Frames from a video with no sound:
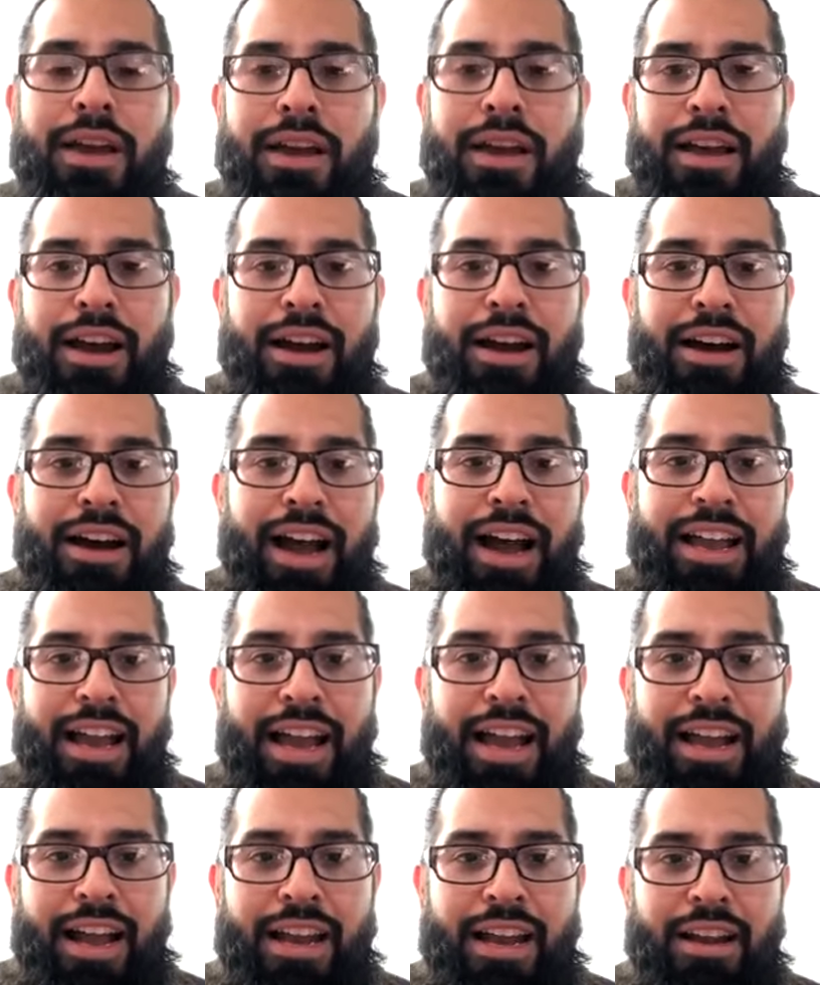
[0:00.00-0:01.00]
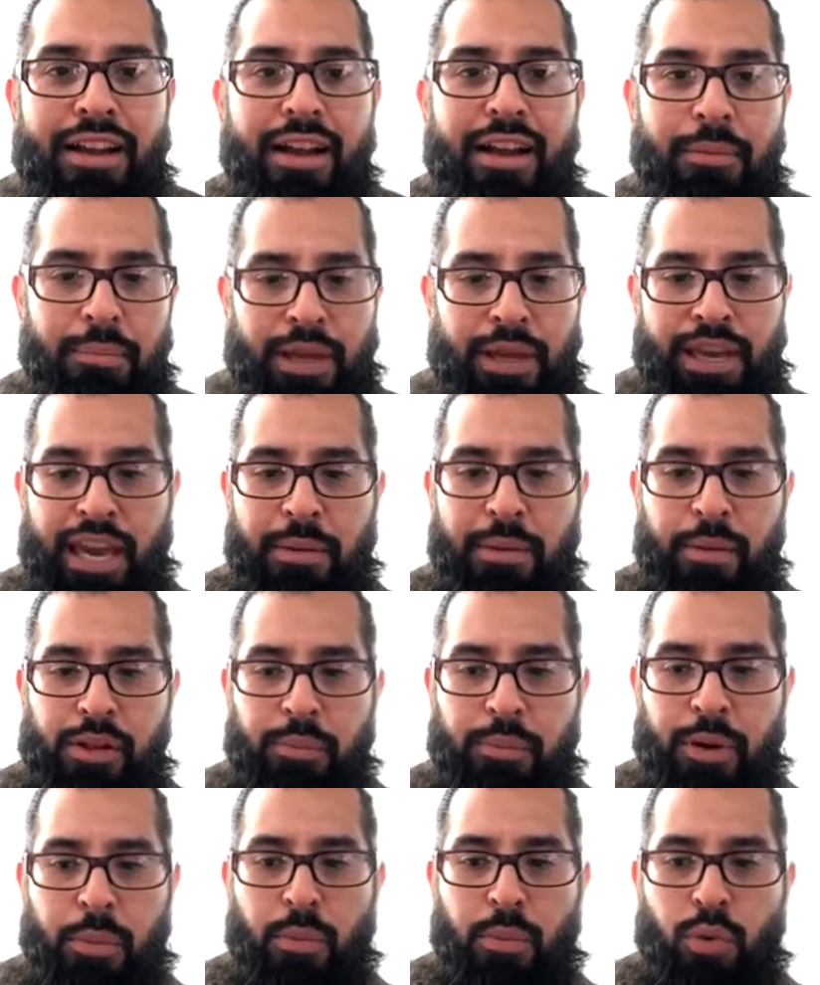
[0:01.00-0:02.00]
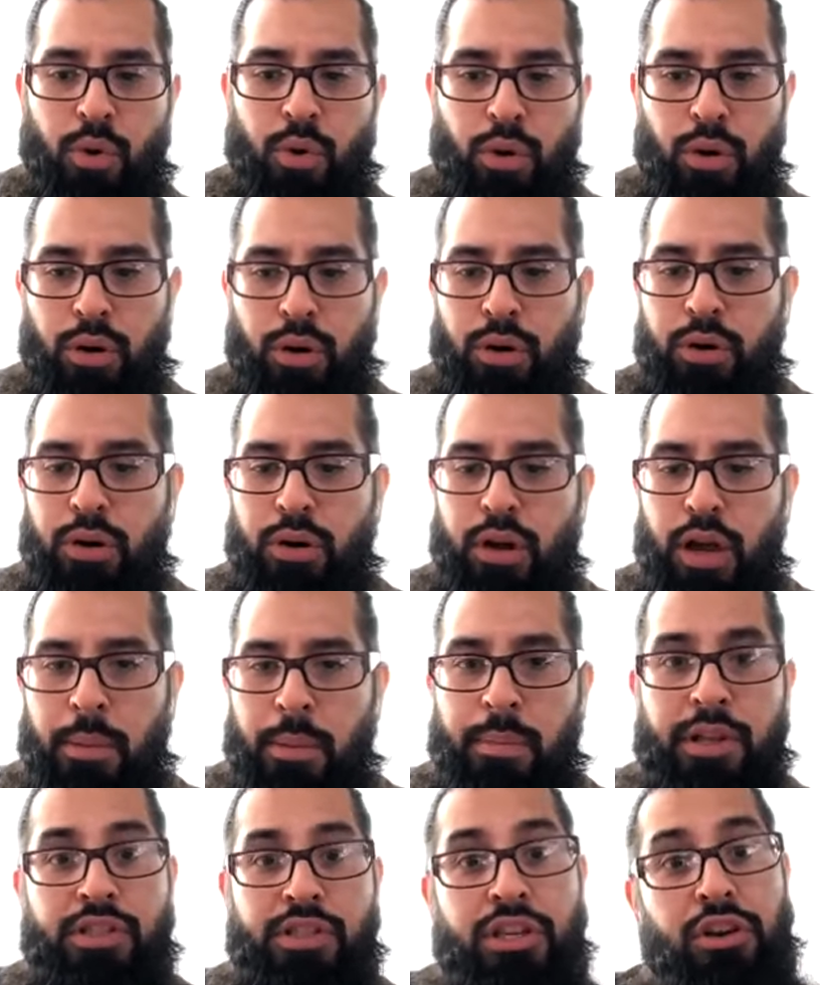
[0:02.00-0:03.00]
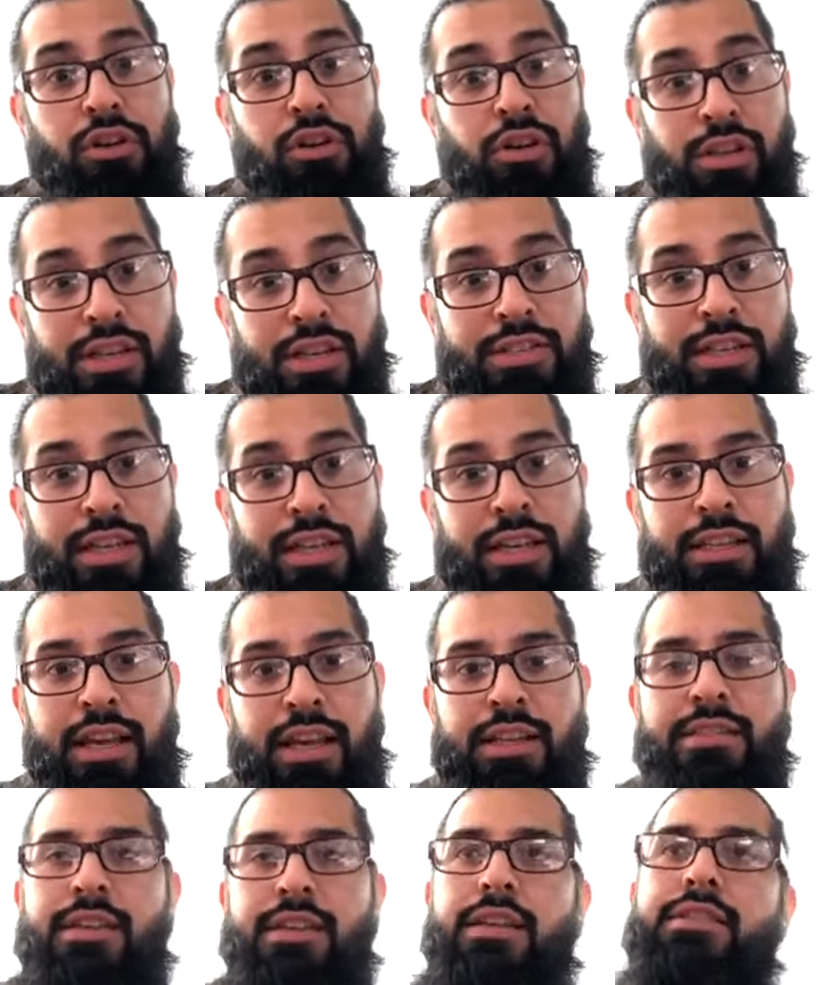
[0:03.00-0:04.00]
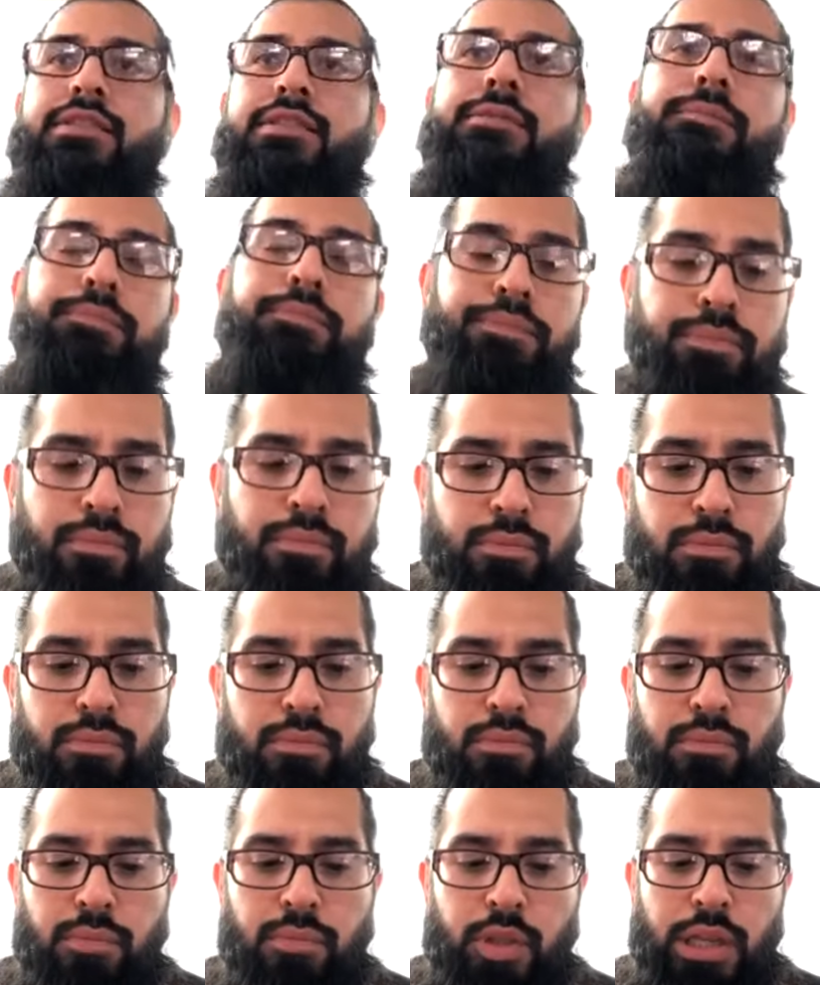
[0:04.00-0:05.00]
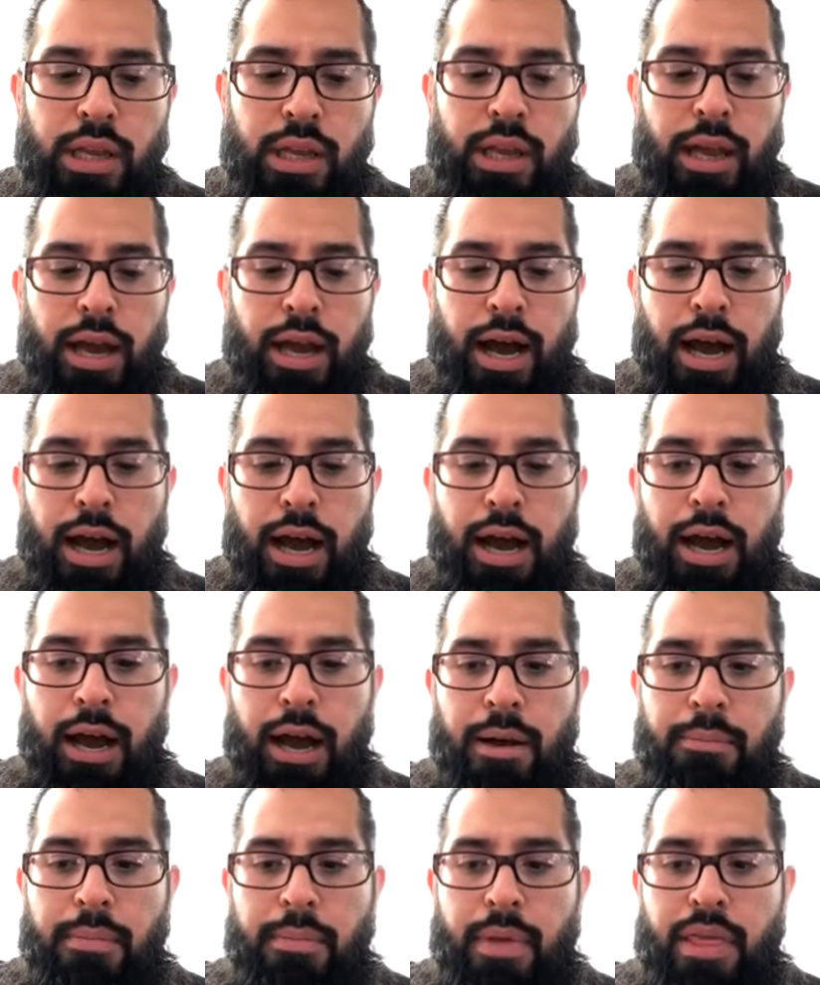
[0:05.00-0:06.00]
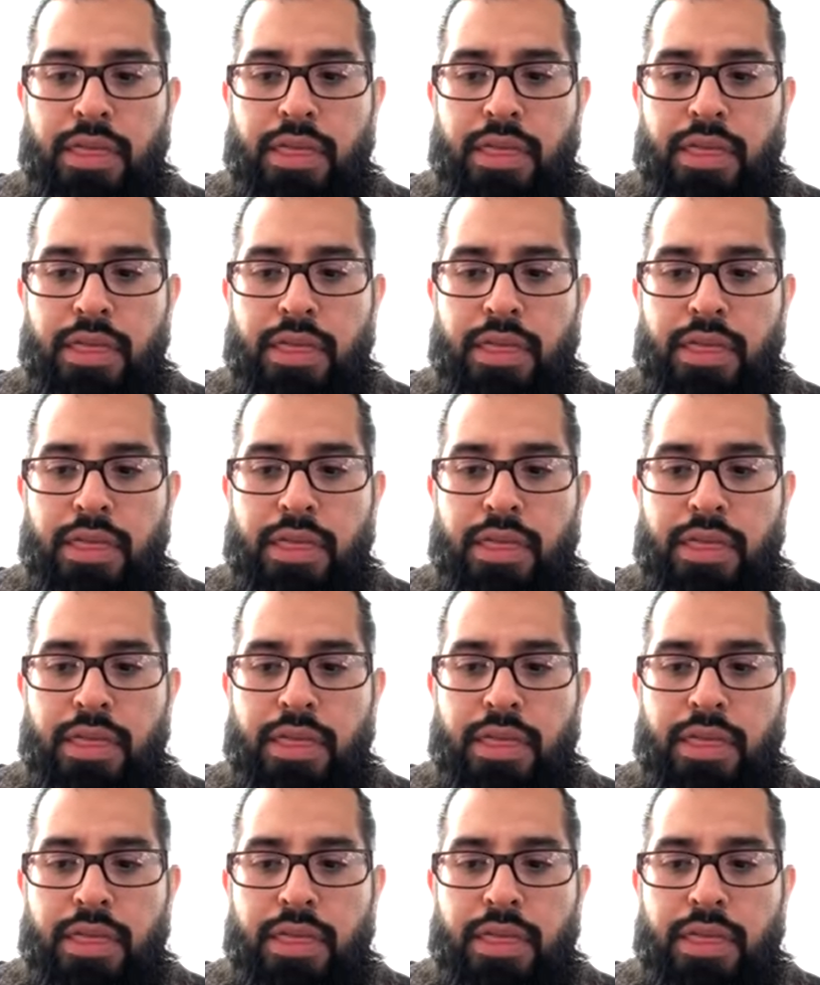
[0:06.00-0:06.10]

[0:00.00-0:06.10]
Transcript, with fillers: Uh, I, I kind of became a little bit more materialistic in that sense. Uh, mm-hmm.